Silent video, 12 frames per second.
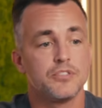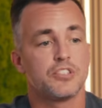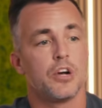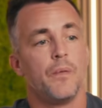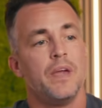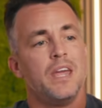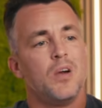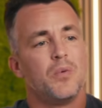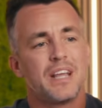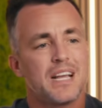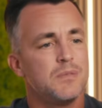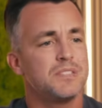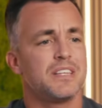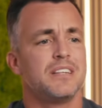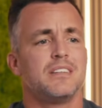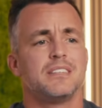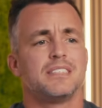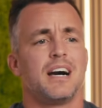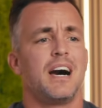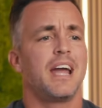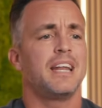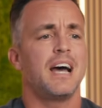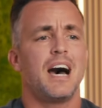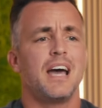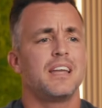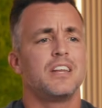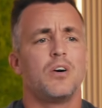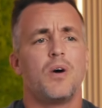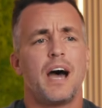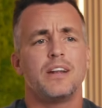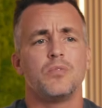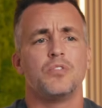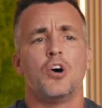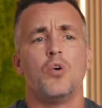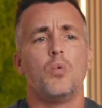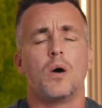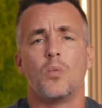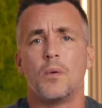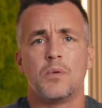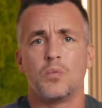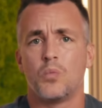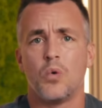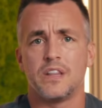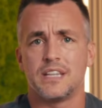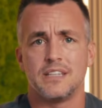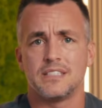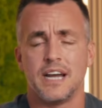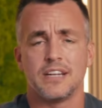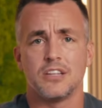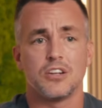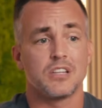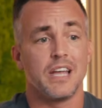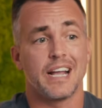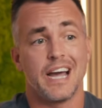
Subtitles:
So when it comes to the design, I don't know what women would want the design to look like.